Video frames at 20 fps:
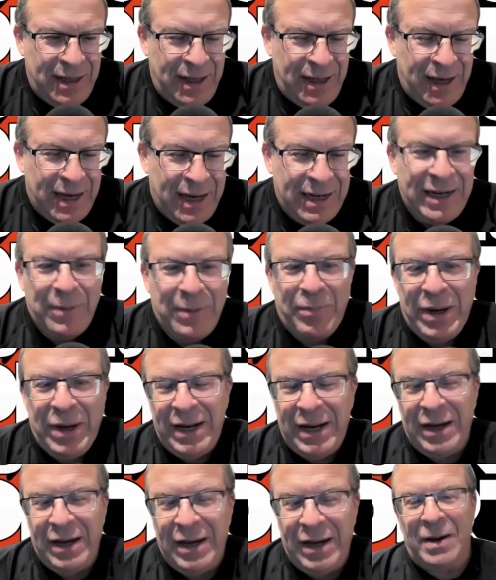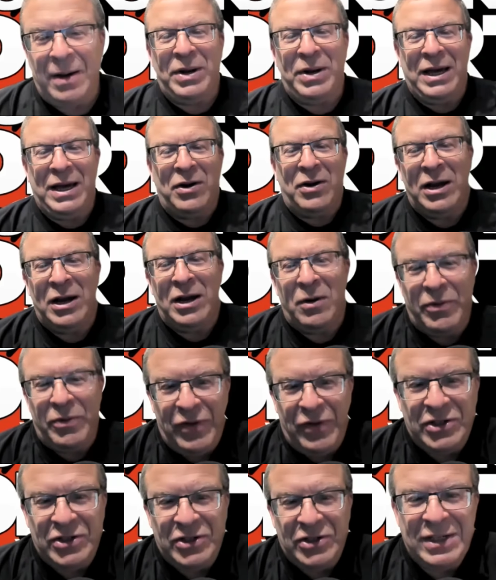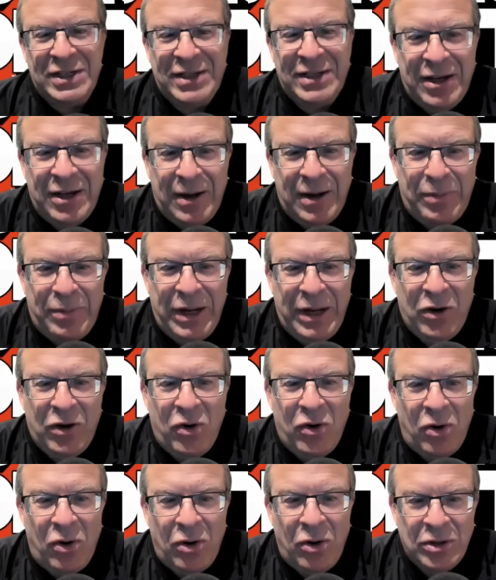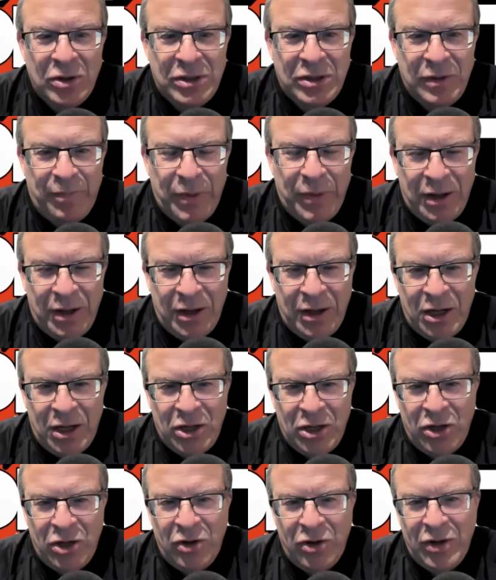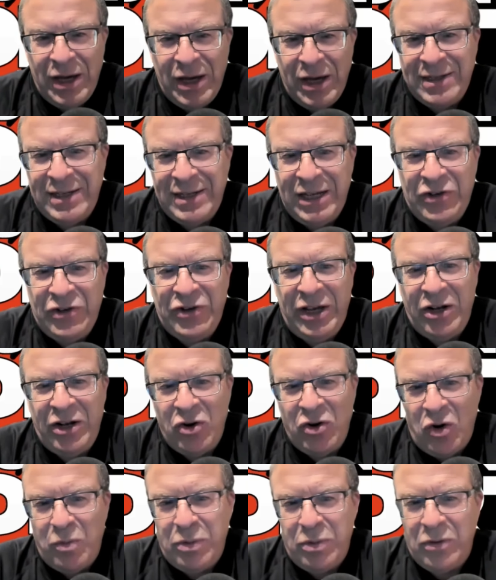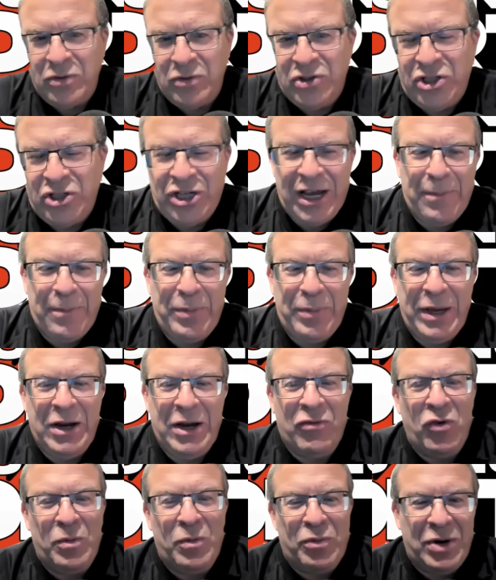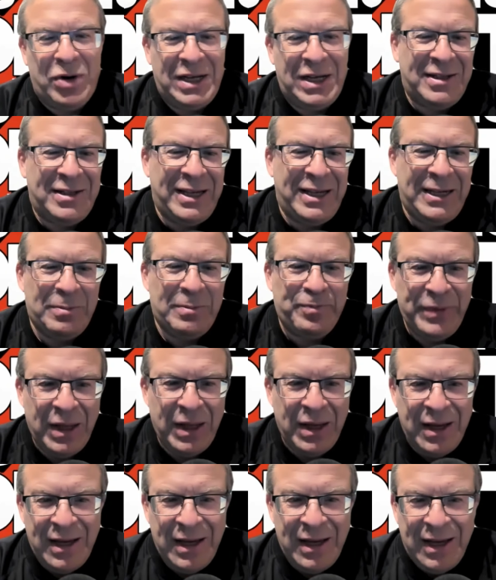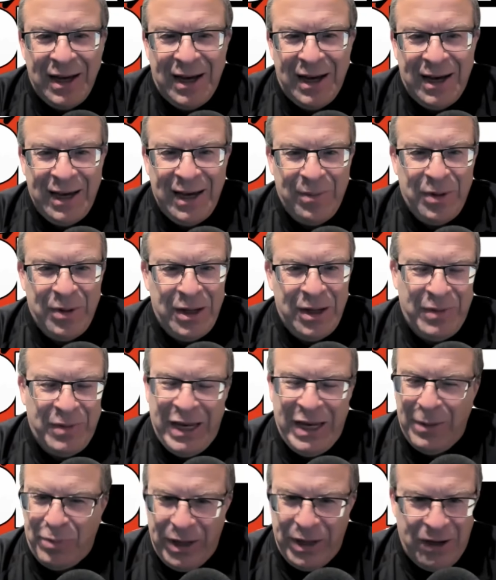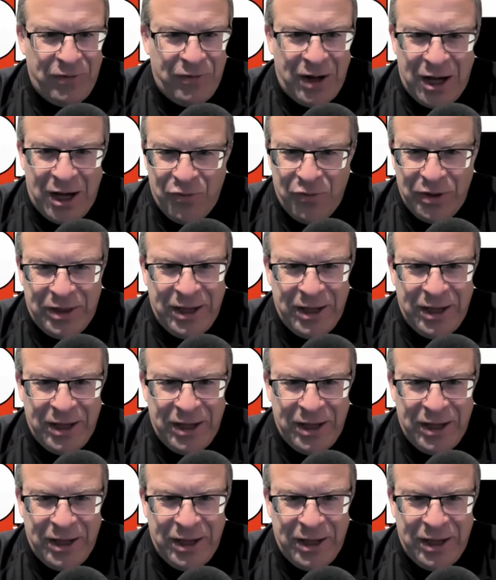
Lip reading: an independent company out here, a professional wrestling company called NCG, Nobles Champion Group Wrestling. I'm deeply involved with